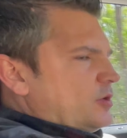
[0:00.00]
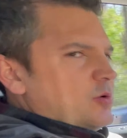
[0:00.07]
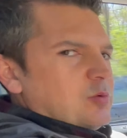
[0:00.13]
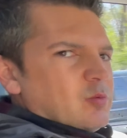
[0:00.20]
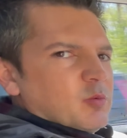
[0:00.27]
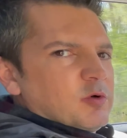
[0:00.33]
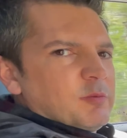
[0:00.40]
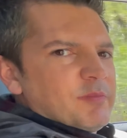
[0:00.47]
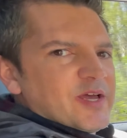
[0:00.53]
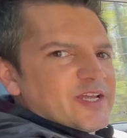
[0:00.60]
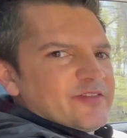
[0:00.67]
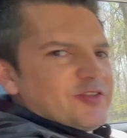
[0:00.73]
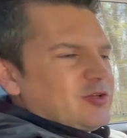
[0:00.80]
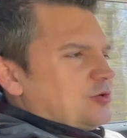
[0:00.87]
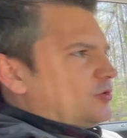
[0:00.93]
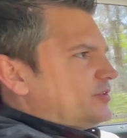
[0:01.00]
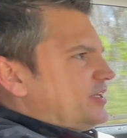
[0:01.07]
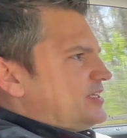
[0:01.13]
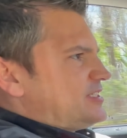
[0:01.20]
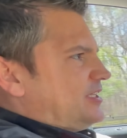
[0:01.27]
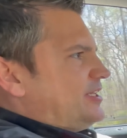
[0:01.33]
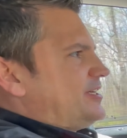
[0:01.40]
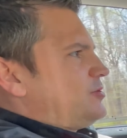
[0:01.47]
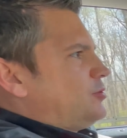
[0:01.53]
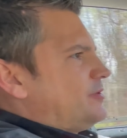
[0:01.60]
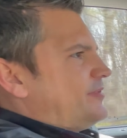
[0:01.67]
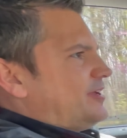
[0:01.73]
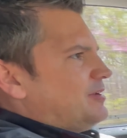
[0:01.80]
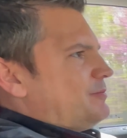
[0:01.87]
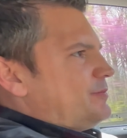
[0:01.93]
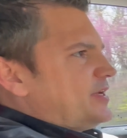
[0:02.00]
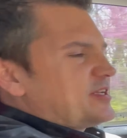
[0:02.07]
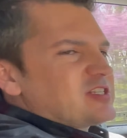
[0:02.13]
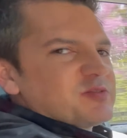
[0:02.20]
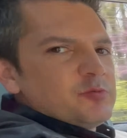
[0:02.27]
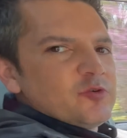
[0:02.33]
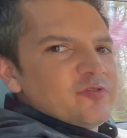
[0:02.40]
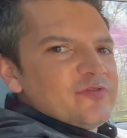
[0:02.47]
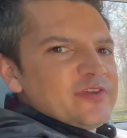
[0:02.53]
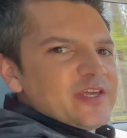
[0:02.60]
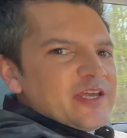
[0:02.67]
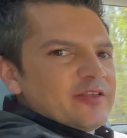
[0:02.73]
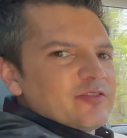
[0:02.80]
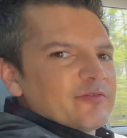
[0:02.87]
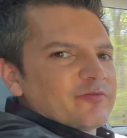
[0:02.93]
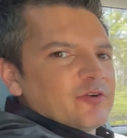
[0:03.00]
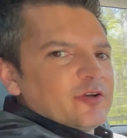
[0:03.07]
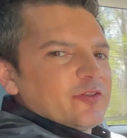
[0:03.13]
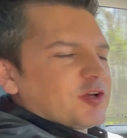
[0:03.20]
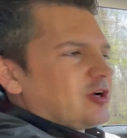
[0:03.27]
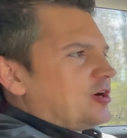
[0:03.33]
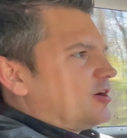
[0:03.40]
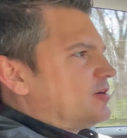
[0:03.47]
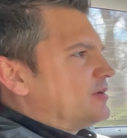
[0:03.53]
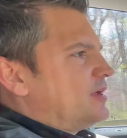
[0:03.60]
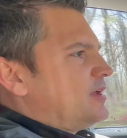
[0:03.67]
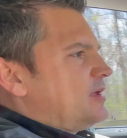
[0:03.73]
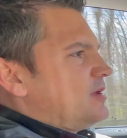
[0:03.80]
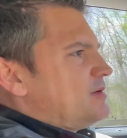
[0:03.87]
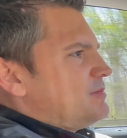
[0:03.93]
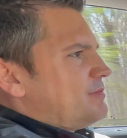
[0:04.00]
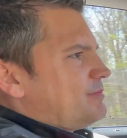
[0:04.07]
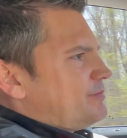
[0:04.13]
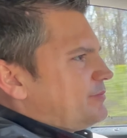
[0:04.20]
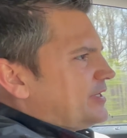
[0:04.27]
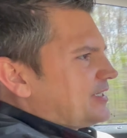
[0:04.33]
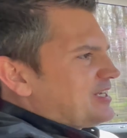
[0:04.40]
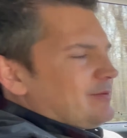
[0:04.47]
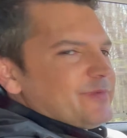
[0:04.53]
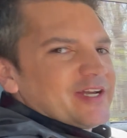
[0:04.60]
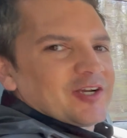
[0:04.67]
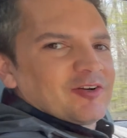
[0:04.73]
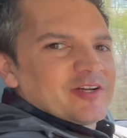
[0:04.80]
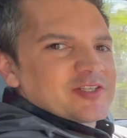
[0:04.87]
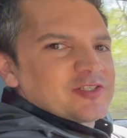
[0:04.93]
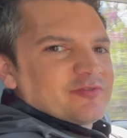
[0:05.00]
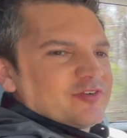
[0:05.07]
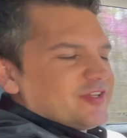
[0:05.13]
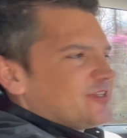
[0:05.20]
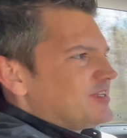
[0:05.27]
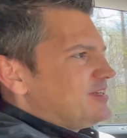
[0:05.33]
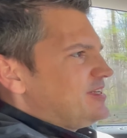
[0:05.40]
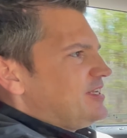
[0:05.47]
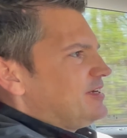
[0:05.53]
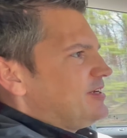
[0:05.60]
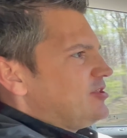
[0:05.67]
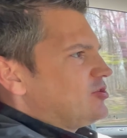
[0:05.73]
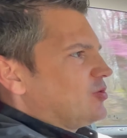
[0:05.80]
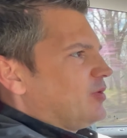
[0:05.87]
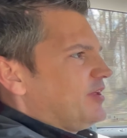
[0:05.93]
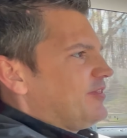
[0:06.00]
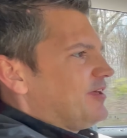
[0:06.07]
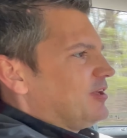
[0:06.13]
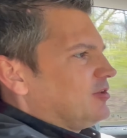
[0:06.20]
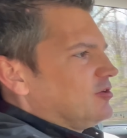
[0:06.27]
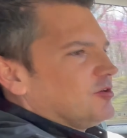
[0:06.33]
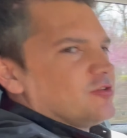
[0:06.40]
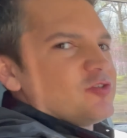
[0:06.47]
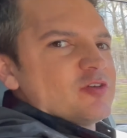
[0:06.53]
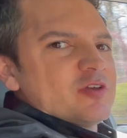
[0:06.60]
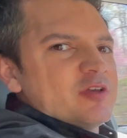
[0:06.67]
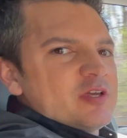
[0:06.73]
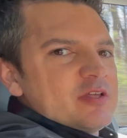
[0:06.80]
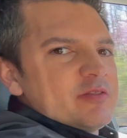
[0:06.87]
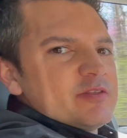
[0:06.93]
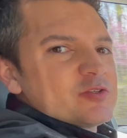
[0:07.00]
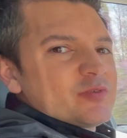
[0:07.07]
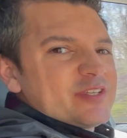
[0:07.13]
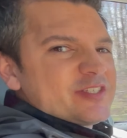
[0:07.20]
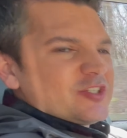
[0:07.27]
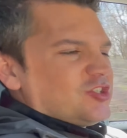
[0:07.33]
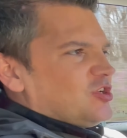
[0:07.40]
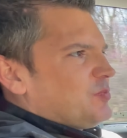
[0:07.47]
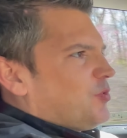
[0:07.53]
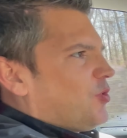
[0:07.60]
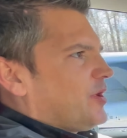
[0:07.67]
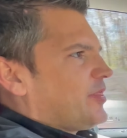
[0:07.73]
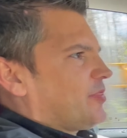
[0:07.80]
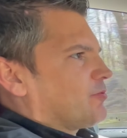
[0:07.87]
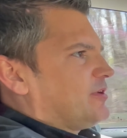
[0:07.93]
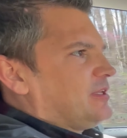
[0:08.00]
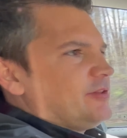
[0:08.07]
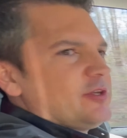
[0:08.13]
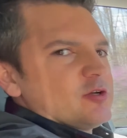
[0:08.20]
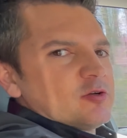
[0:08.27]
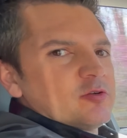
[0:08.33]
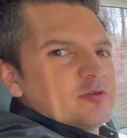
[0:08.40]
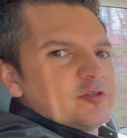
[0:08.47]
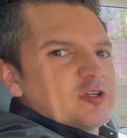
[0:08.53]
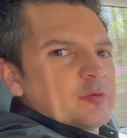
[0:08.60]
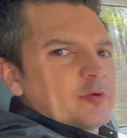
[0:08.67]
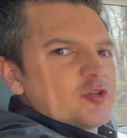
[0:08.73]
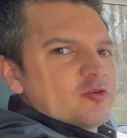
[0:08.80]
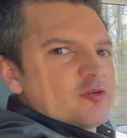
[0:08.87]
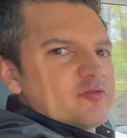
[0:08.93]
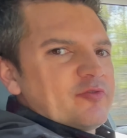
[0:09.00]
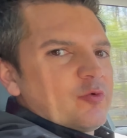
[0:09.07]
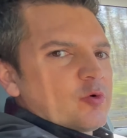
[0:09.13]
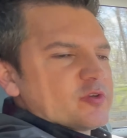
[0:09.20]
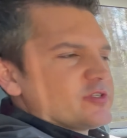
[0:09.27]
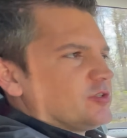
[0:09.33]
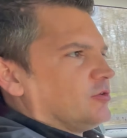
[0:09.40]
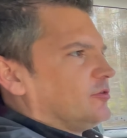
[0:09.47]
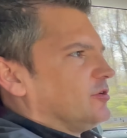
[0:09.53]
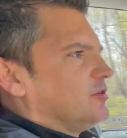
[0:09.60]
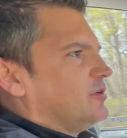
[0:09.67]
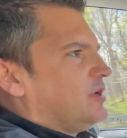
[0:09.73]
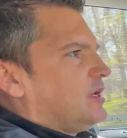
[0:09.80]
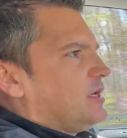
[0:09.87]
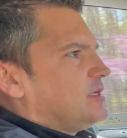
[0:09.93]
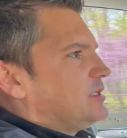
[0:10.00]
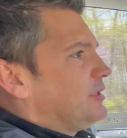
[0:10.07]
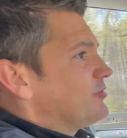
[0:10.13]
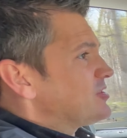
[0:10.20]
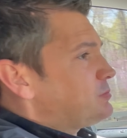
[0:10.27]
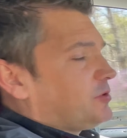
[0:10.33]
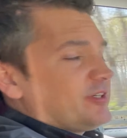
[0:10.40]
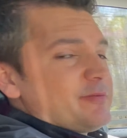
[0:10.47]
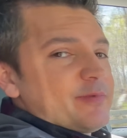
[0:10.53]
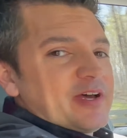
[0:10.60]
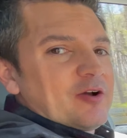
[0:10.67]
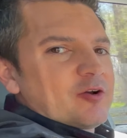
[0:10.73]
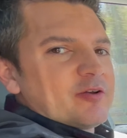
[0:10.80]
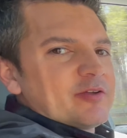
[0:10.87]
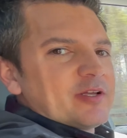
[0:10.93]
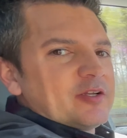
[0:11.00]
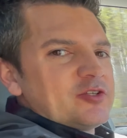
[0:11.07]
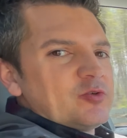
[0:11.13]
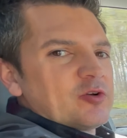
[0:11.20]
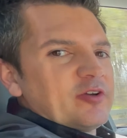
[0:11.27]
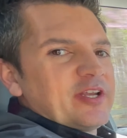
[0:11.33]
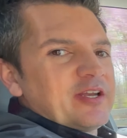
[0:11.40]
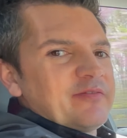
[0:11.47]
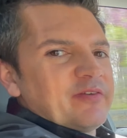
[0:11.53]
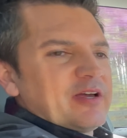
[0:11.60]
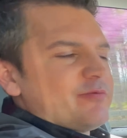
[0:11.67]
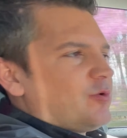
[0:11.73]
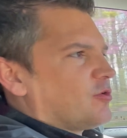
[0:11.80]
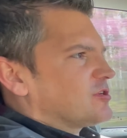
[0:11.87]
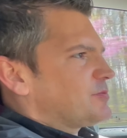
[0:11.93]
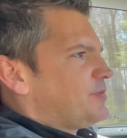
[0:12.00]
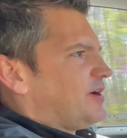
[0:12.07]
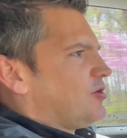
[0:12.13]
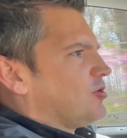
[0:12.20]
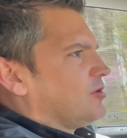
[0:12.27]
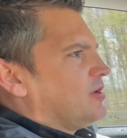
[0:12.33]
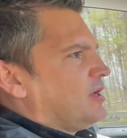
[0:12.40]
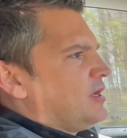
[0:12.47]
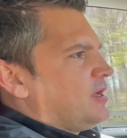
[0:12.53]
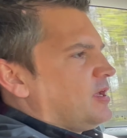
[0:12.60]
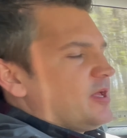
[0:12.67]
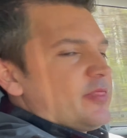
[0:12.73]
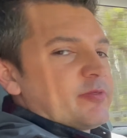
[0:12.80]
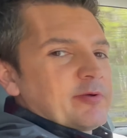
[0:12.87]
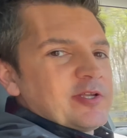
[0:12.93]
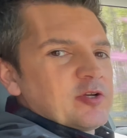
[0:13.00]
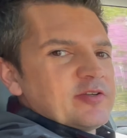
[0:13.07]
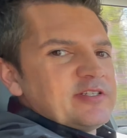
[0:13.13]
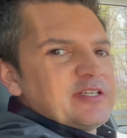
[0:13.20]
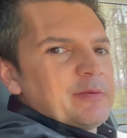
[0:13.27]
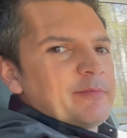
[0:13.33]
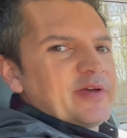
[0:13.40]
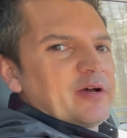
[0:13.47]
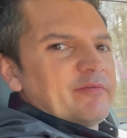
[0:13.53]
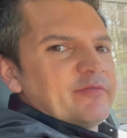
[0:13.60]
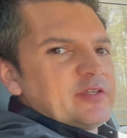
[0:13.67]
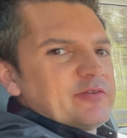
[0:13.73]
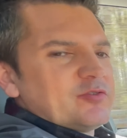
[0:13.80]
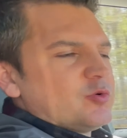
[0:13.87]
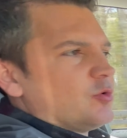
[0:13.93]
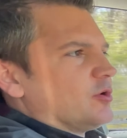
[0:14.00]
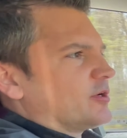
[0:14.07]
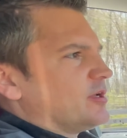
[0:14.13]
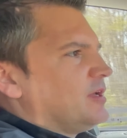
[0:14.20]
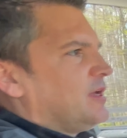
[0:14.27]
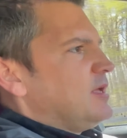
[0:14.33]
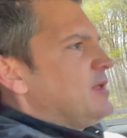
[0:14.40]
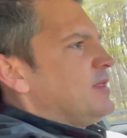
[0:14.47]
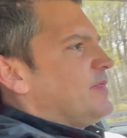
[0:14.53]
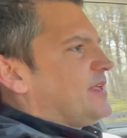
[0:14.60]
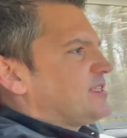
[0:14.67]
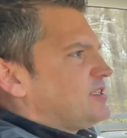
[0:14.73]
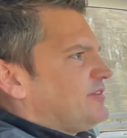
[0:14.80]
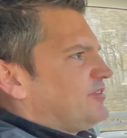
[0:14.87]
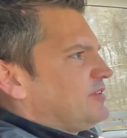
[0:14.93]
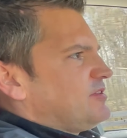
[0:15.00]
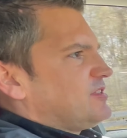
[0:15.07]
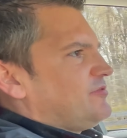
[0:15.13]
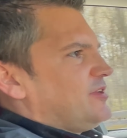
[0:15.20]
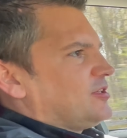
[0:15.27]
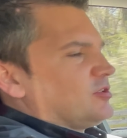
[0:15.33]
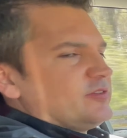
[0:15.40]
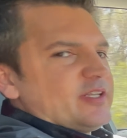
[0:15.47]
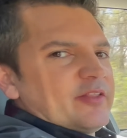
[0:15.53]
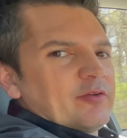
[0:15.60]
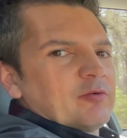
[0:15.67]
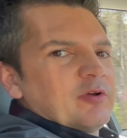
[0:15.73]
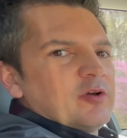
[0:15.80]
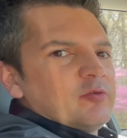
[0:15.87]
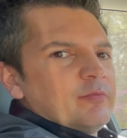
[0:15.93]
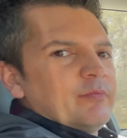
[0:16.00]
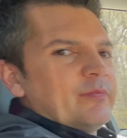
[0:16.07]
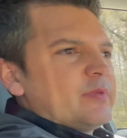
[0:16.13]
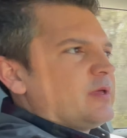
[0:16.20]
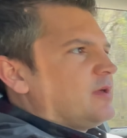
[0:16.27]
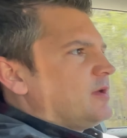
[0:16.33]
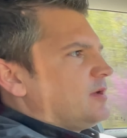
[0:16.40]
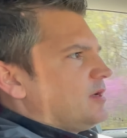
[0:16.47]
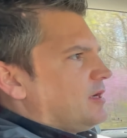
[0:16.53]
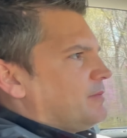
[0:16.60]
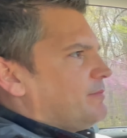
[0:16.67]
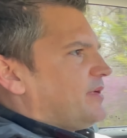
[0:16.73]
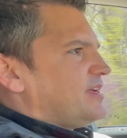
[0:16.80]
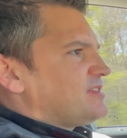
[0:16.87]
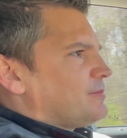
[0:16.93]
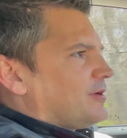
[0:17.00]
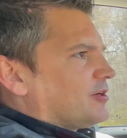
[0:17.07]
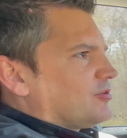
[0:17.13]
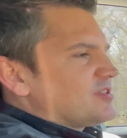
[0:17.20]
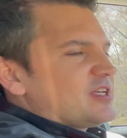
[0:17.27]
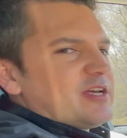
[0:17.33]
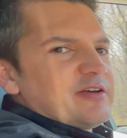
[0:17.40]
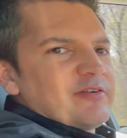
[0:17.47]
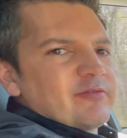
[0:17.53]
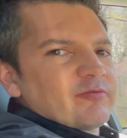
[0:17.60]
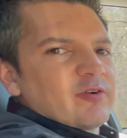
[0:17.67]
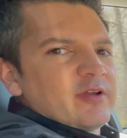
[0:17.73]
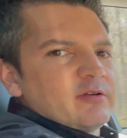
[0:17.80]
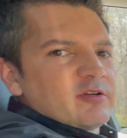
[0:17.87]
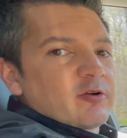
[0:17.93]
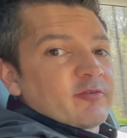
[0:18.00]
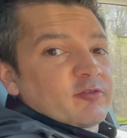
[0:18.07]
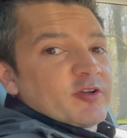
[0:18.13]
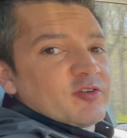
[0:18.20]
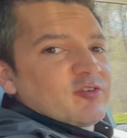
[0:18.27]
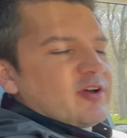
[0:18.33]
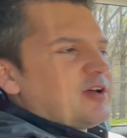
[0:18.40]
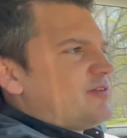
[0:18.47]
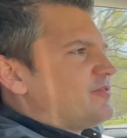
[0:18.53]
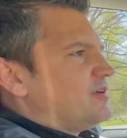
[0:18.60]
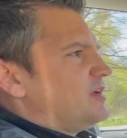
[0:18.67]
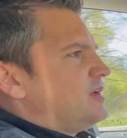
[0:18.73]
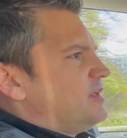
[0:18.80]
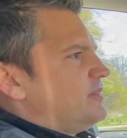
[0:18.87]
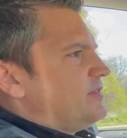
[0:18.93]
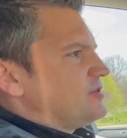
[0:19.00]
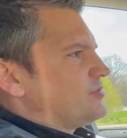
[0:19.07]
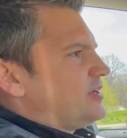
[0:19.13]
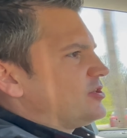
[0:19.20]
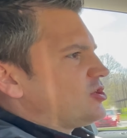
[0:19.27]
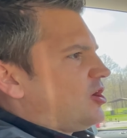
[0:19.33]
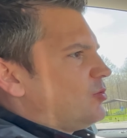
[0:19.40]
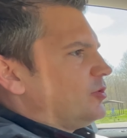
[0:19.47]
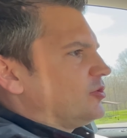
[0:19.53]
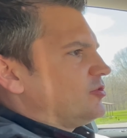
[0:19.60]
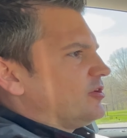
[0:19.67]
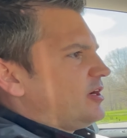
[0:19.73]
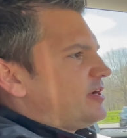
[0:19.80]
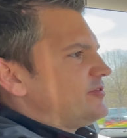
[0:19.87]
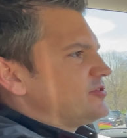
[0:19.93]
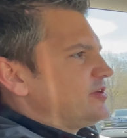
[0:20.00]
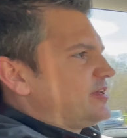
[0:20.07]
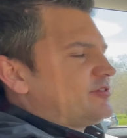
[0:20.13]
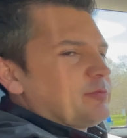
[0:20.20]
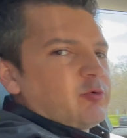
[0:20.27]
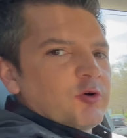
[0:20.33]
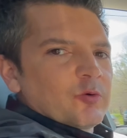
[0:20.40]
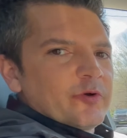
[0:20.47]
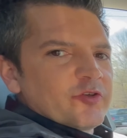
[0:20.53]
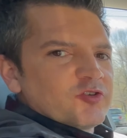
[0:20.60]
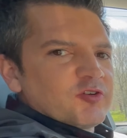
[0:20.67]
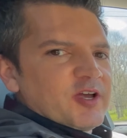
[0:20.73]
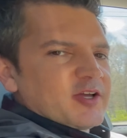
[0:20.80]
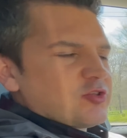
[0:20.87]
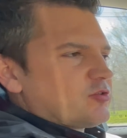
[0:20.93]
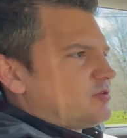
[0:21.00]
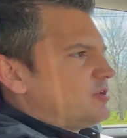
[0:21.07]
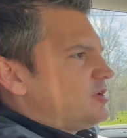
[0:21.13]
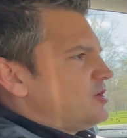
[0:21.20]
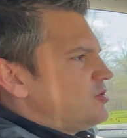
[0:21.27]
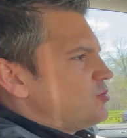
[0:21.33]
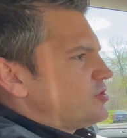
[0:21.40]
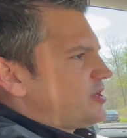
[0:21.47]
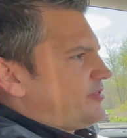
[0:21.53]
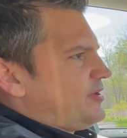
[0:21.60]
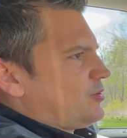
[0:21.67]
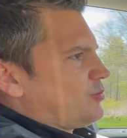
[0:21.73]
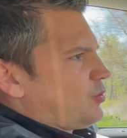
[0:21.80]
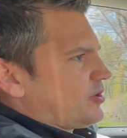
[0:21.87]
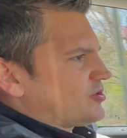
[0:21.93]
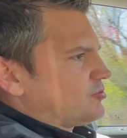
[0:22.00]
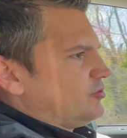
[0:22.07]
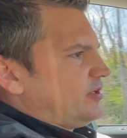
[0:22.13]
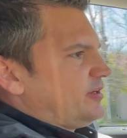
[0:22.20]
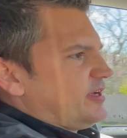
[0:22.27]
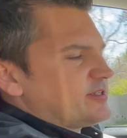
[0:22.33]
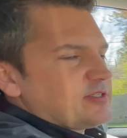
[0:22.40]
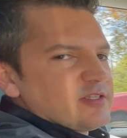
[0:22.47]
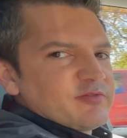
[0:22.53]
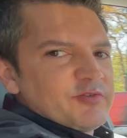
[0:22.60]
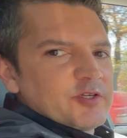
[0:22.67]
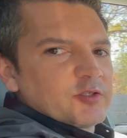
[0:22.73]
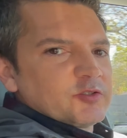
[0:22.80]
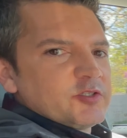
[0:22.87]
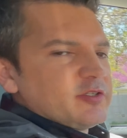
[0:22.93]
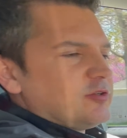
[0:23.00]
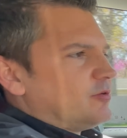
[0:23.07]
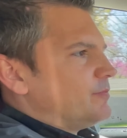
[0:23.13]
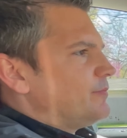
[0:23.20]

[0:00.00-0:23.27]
Well, back in the old days, Lincoln would have had a big smooth V8 in the front of the car, but a compact crossover doesn't need an engine quite that large. This one has a 2.3-liter turbocharged 4-cylinder, delivers plenty of power, got 295 horsepower and 310 pound-feet of torque. That's enough to get this vehicle down the road. Base models have a front drive. This one has all-wheel drive, so you get the poor weather traction, which I think works really nice in this vehicle too.